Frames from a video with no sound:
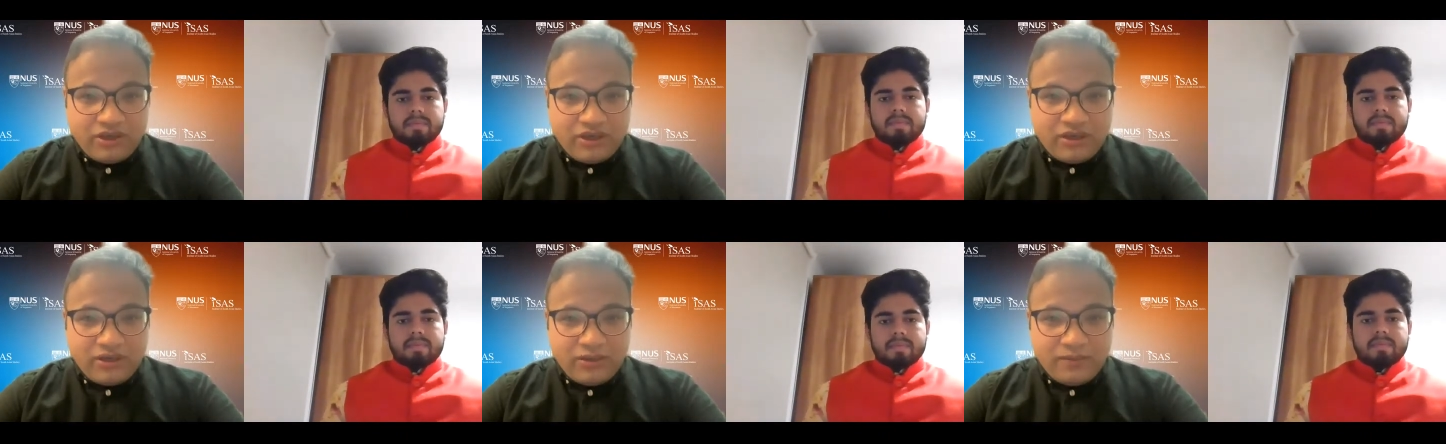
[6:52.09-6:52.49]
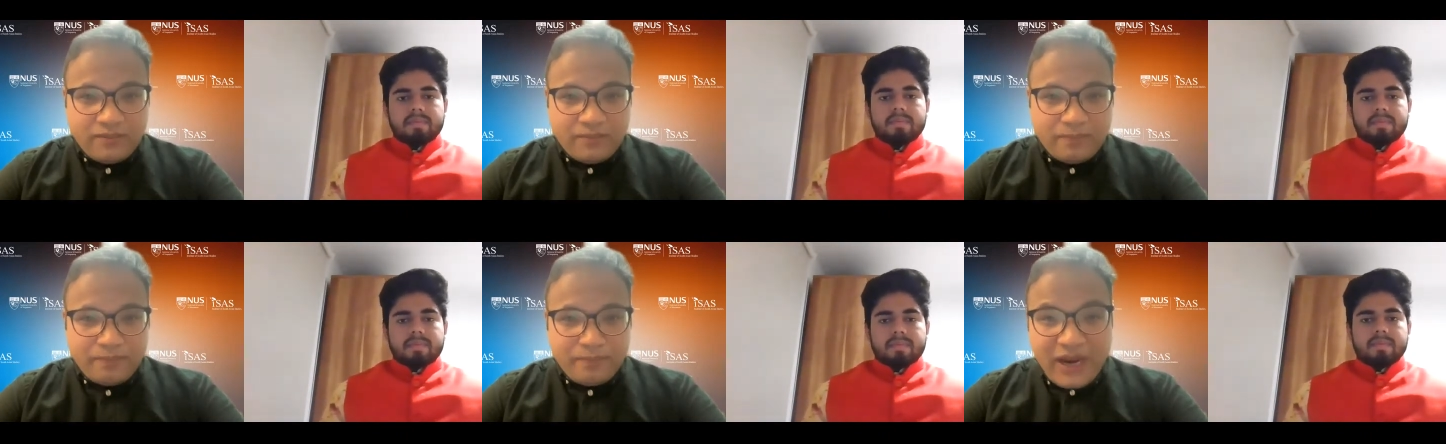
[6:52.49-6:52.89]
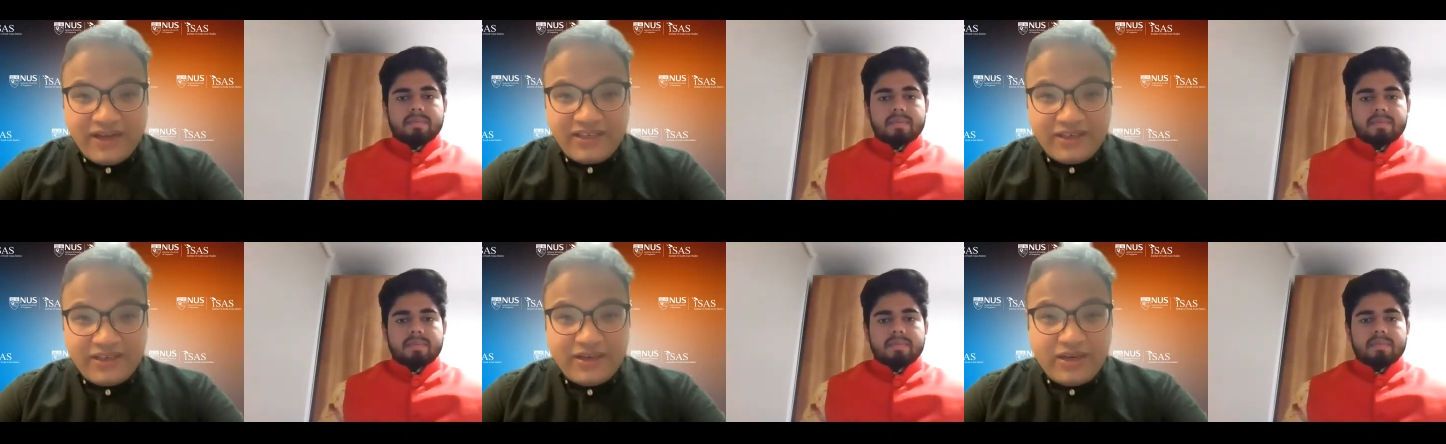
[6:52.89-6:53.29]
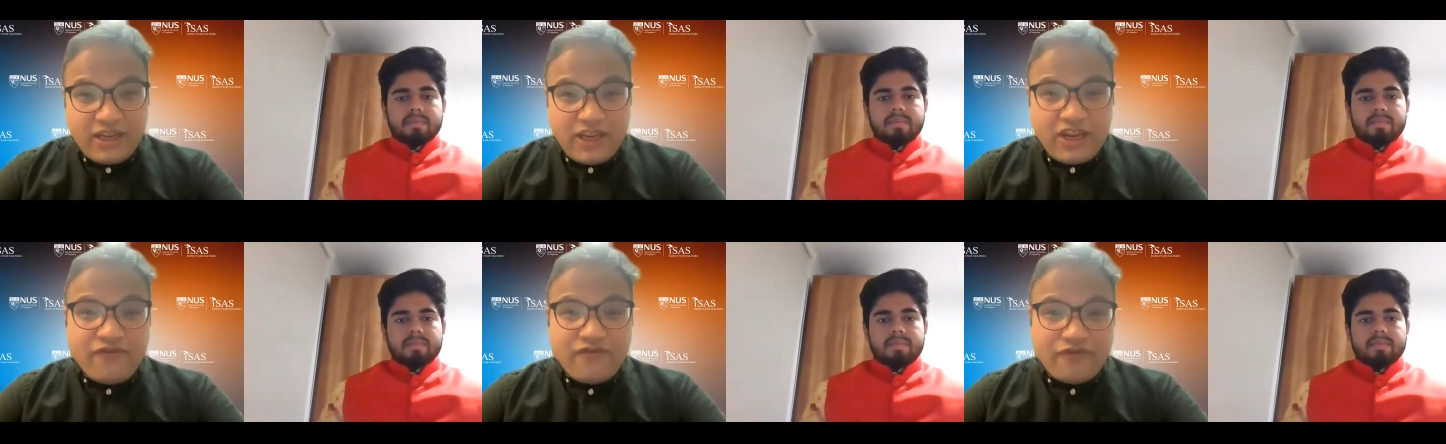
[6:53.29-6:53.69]
Speaker 1: Uh, but
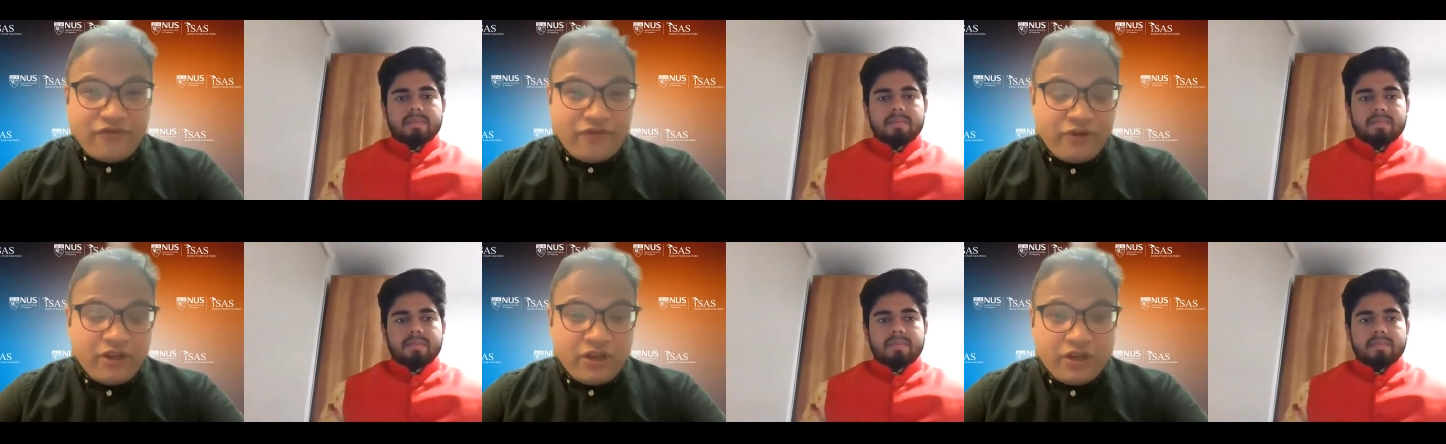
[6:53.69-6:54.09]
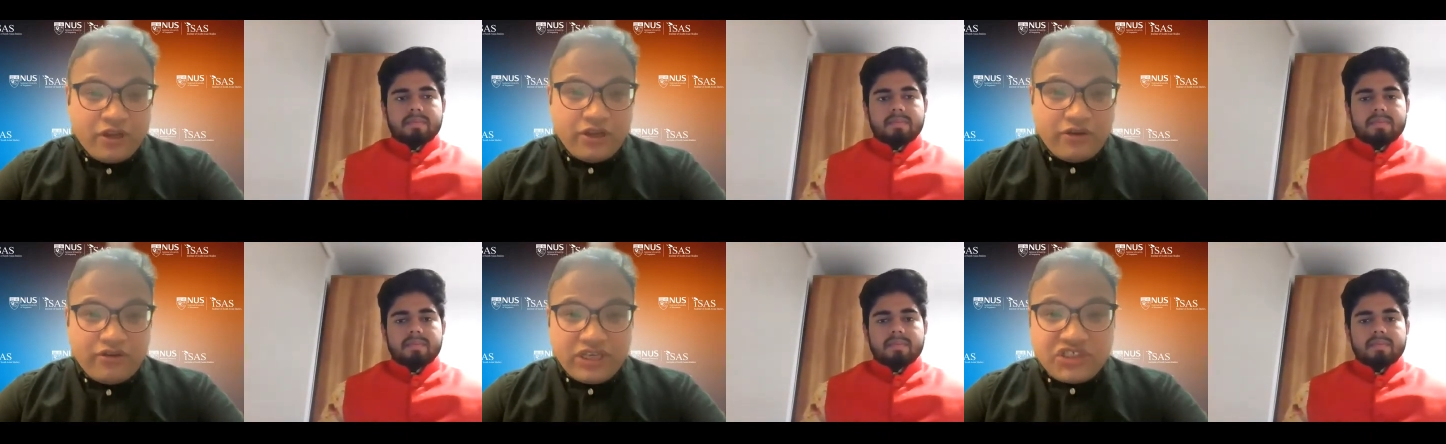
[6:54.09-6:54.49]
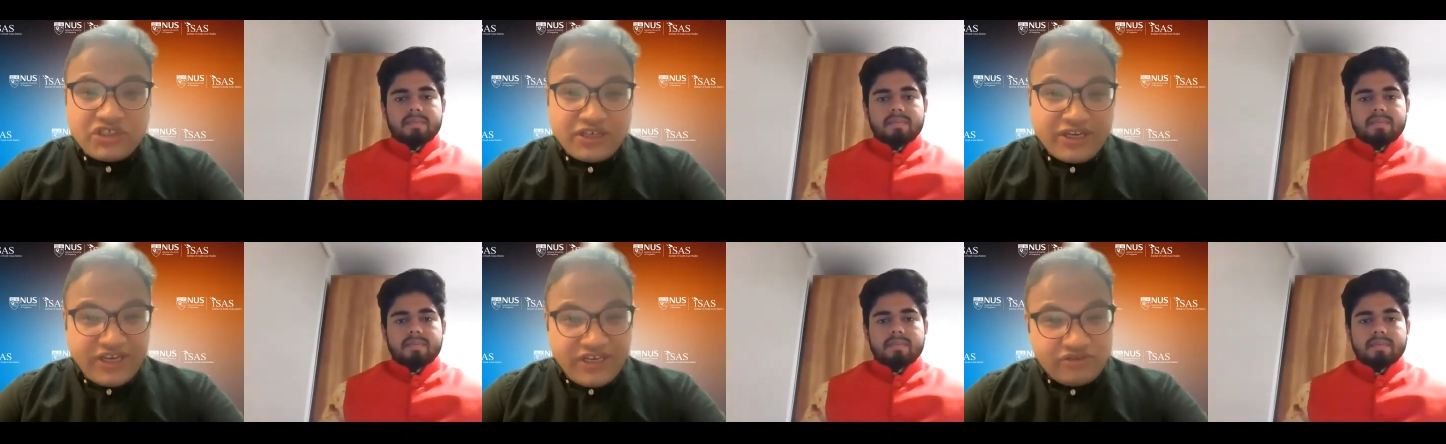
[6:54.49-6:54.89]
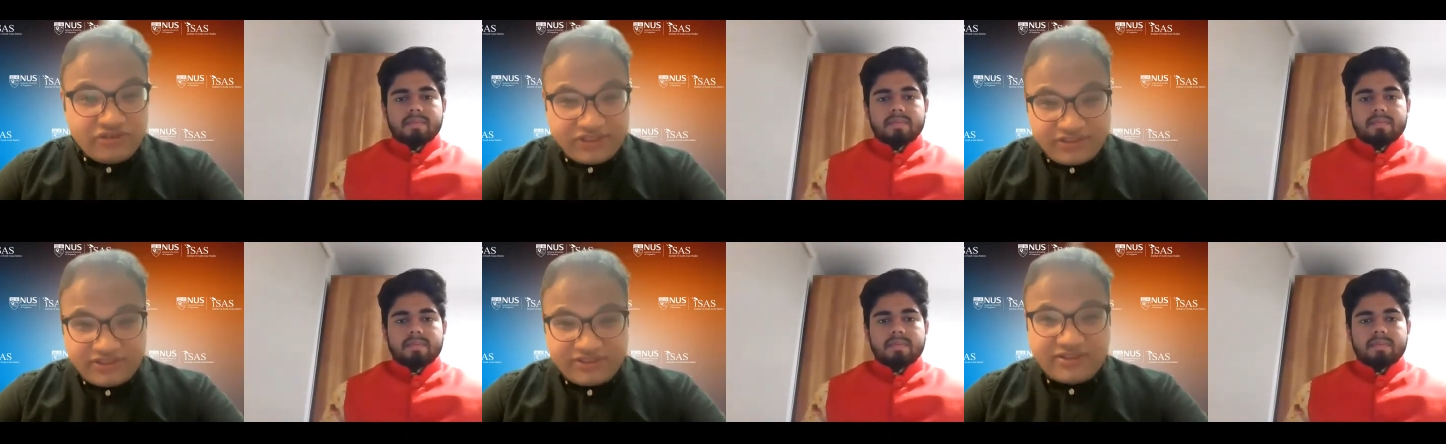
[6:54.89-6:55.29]
if Russian
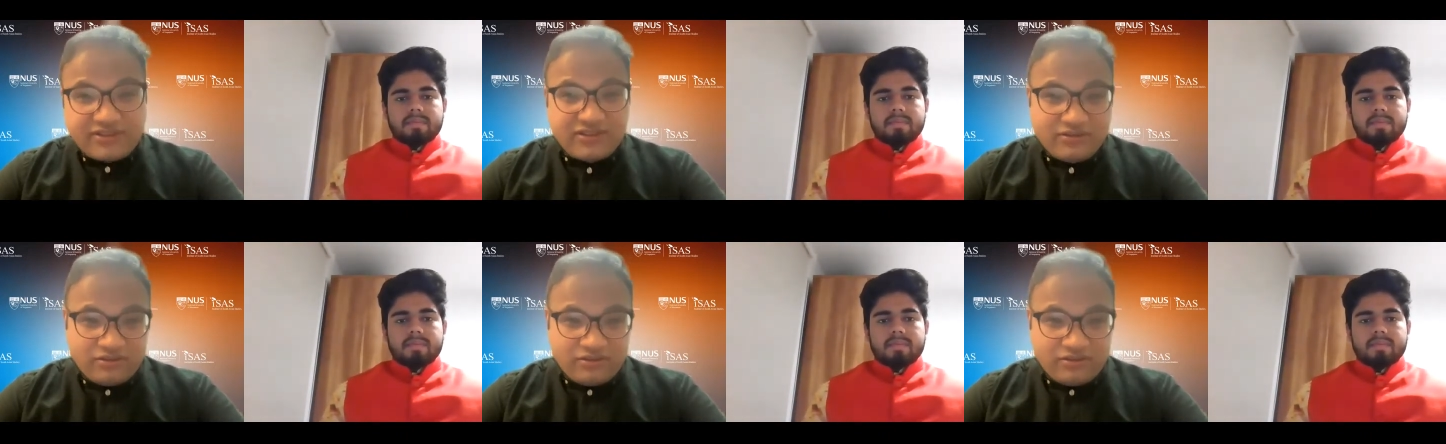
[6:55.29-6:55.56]
interests